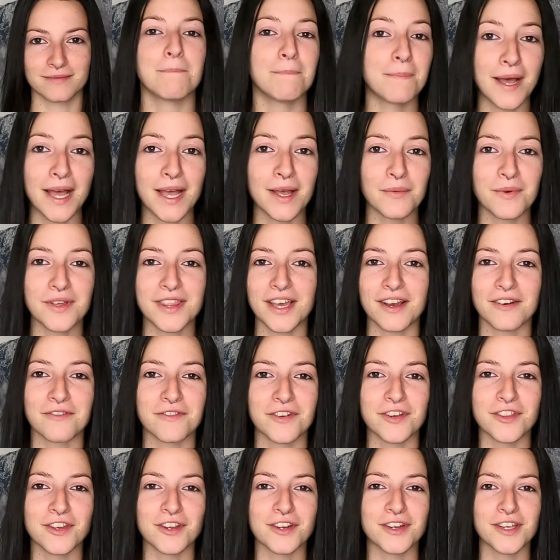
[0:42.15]
But without
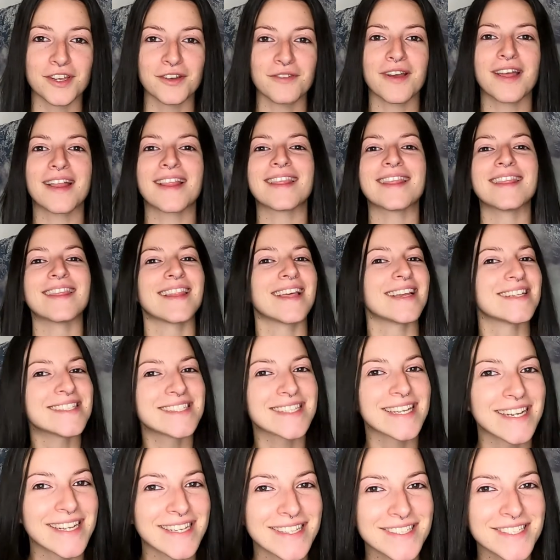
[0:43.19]
further ado, let's
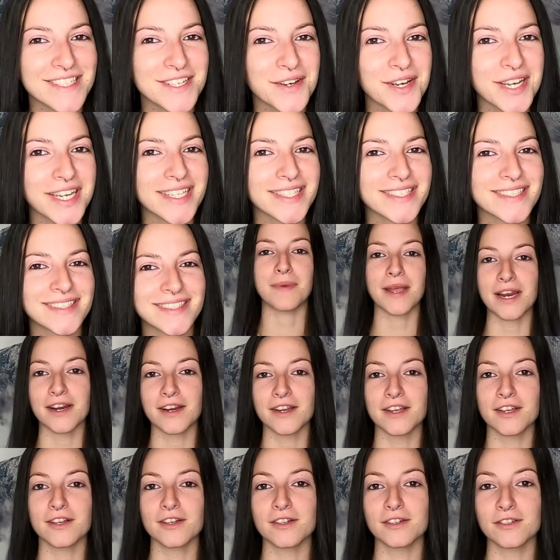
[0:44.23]
get into it.
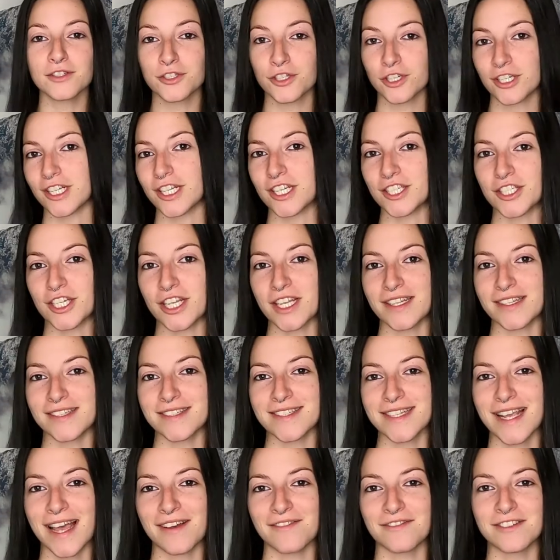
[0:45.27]
Burial
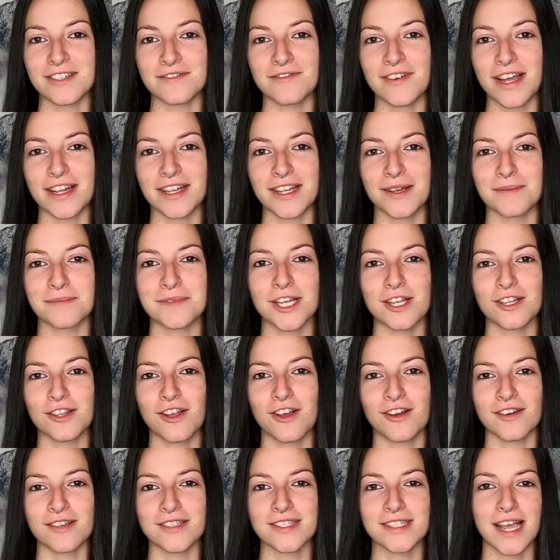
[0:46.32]
traditions have developed
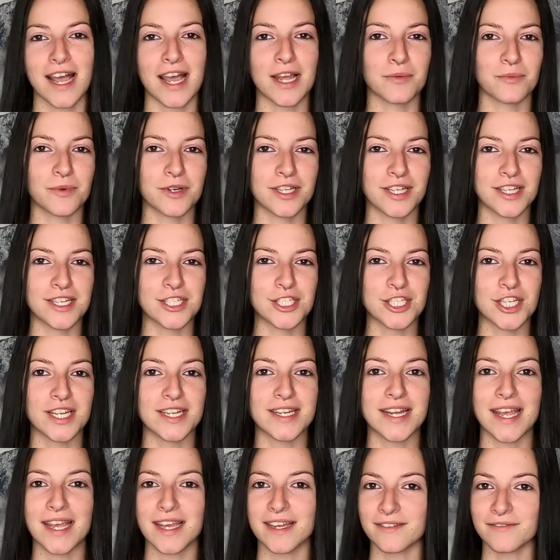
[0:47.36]
alongside
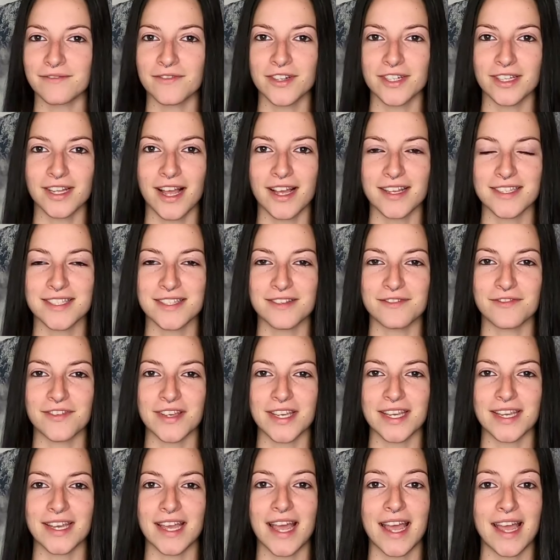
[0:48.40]
religion and
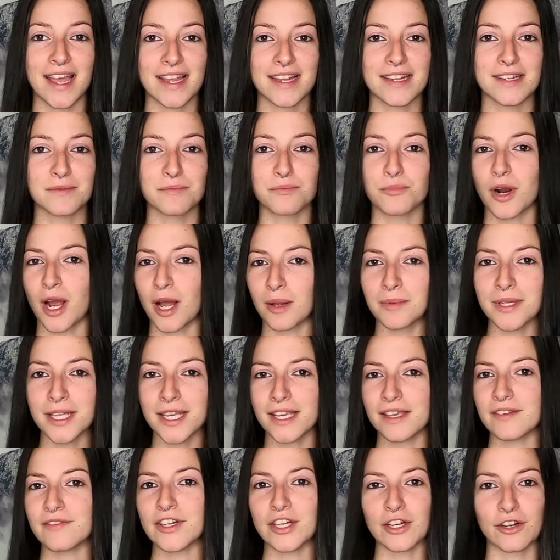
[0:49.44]
philosophy, and probably
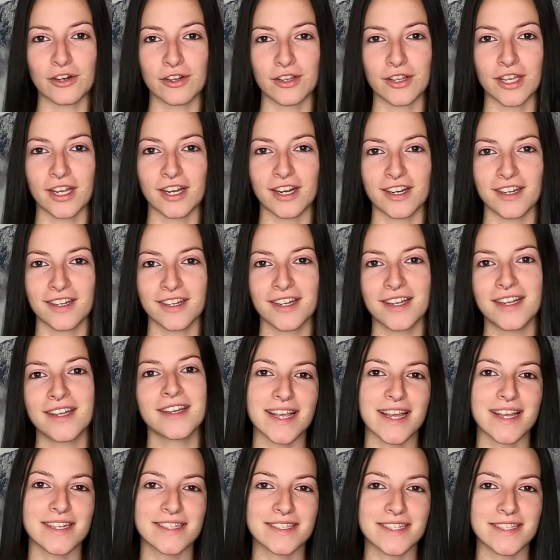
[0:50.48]
even earlier.
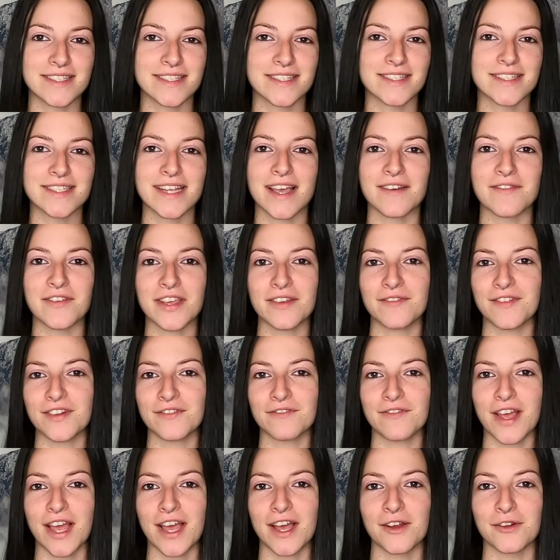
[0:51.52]
Scientists have
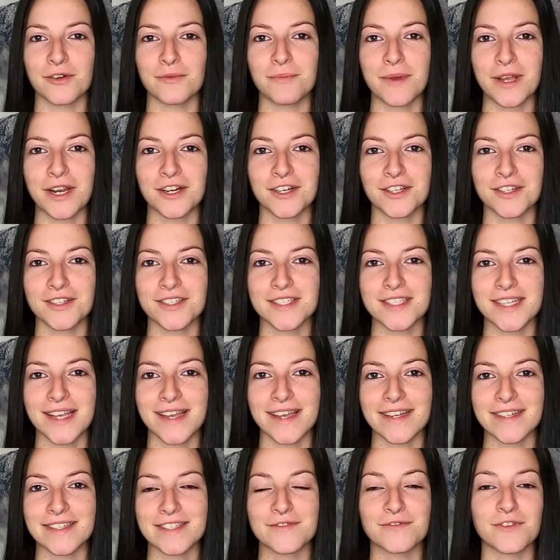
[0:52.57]
even found burial
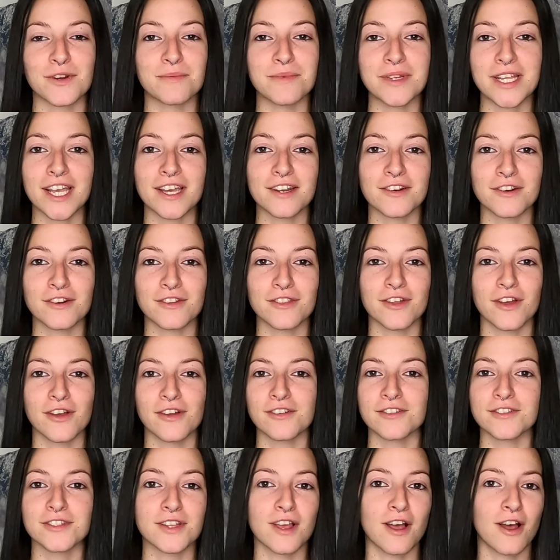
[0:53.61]
sites from
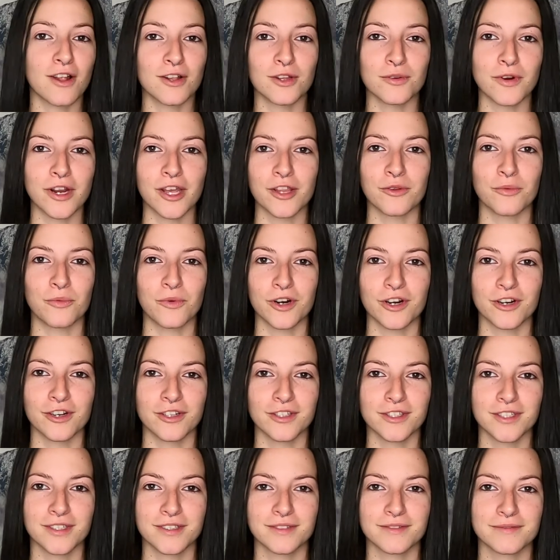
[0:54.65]
Neanderthals all around the
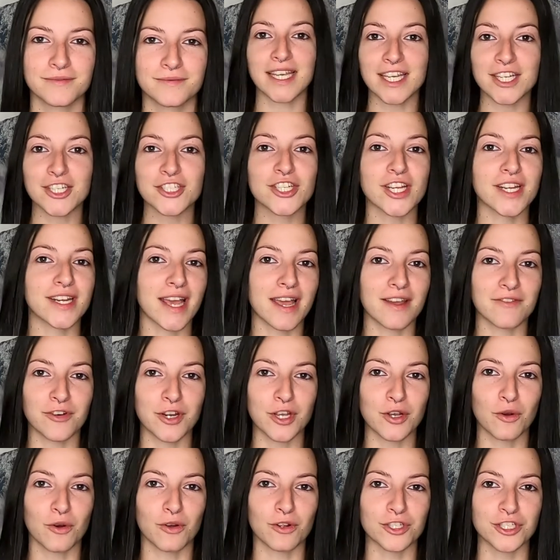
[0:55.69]
world. Each and every
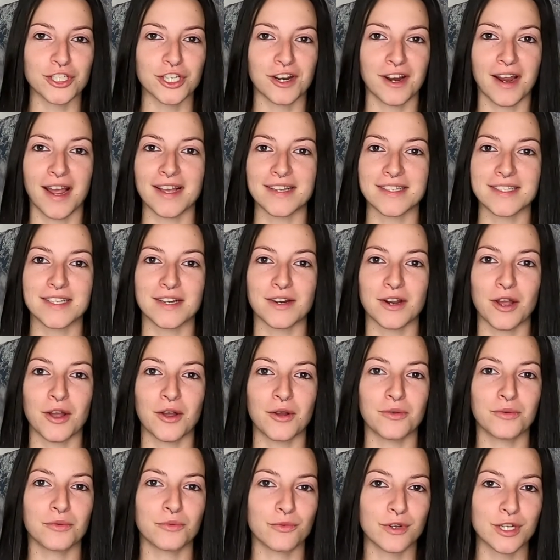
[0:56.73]
culture has their
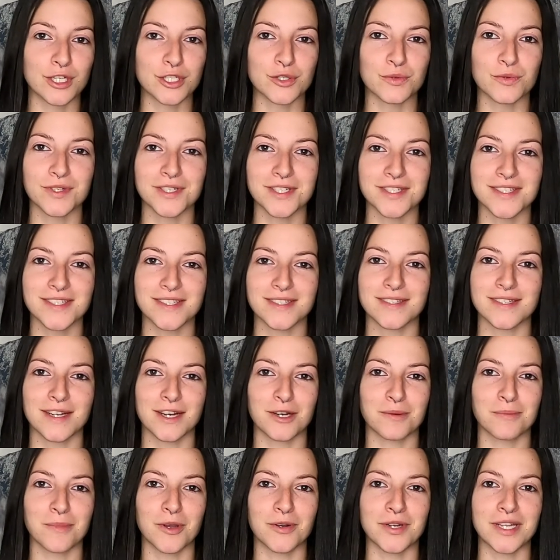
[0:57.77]
own rituals,
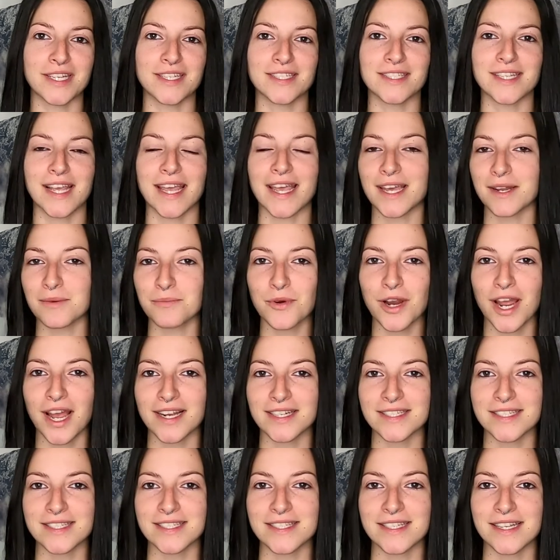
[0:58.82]
ceremonies, and
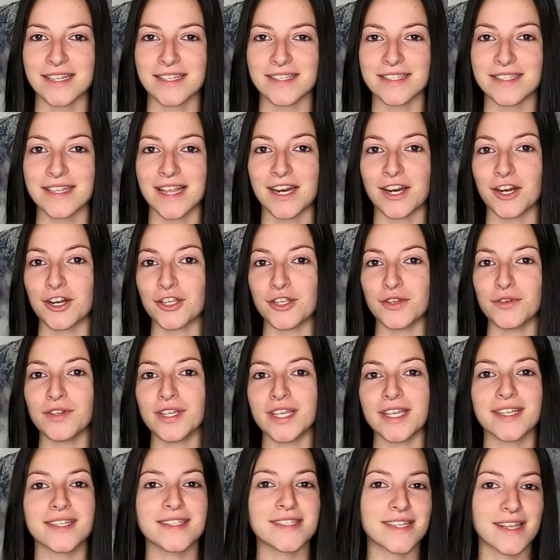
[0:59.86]
practices that are
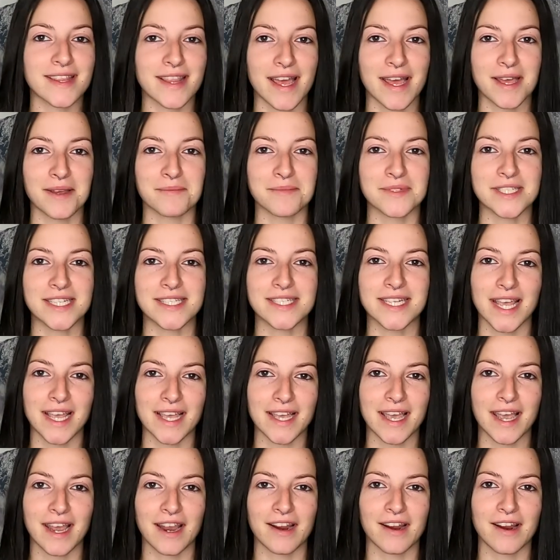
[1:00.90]
unique to them to take
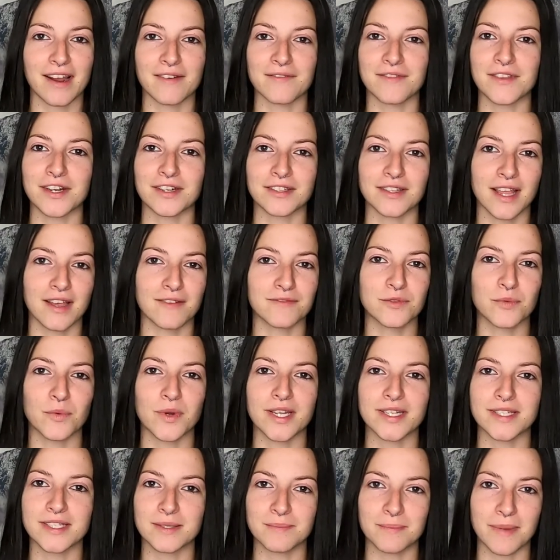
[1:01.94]
care of their loved
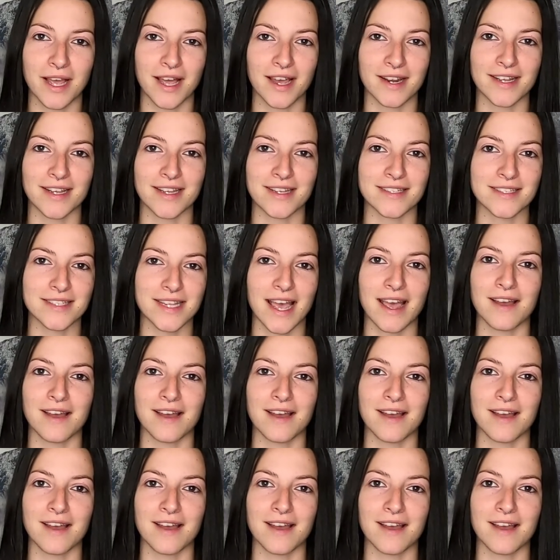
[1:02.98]
ones' bodies